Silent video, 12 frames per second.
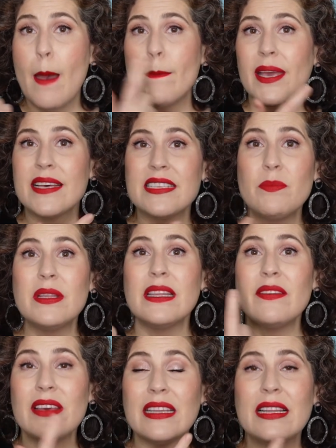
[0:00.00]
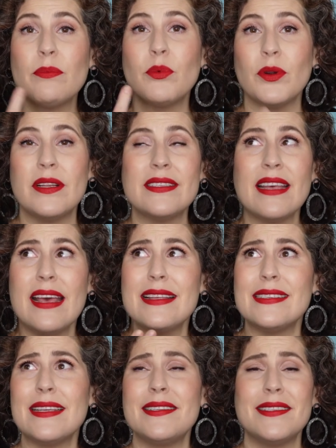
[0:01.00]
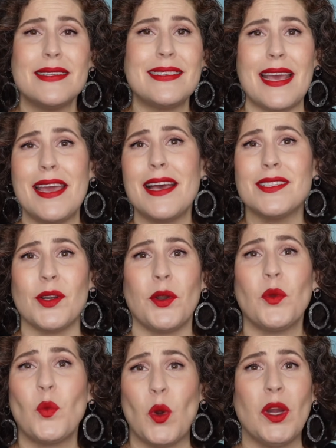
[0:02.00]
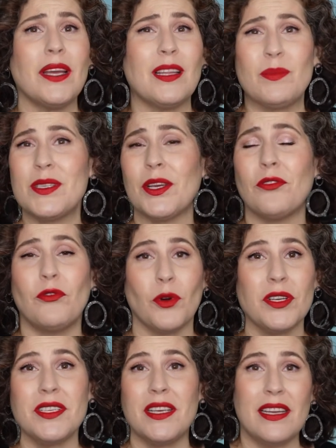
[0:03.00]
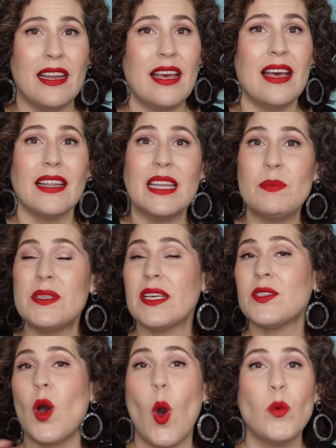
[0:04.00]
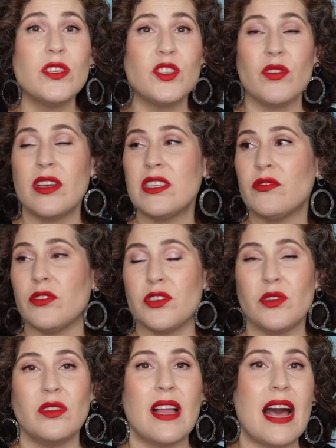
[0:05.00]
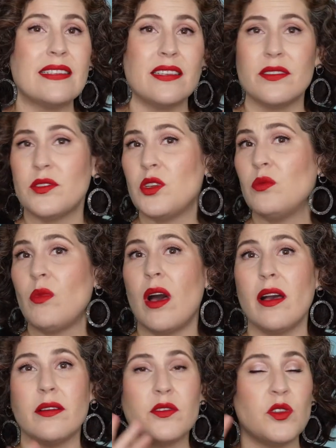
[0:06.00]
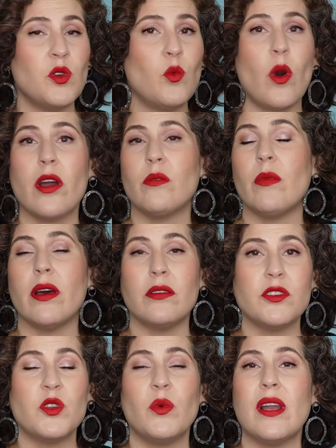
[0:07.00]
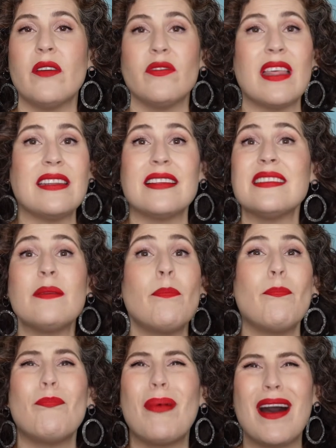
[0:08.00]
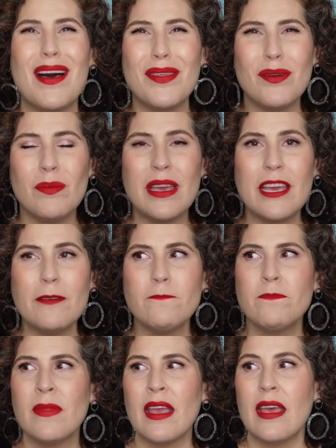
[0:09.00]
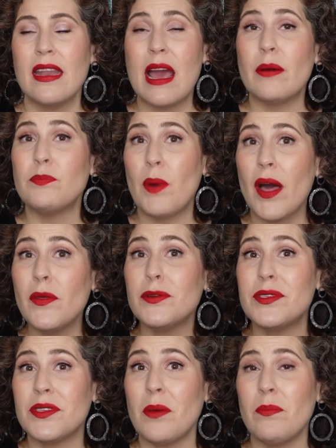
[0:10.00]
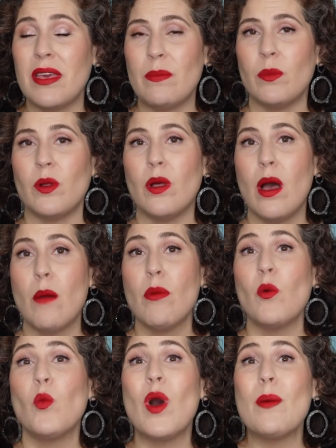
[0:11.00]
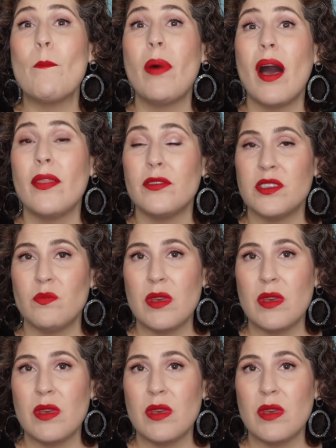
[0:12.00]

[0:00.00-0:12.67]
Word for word: because I've been leaving lip prints since the day I started wearing lipstick at 14. Lipsticks always transfer to glasses, to mugs, to water bottles, to whatever. That doesn't bother me now, it bothers some people, but what bothers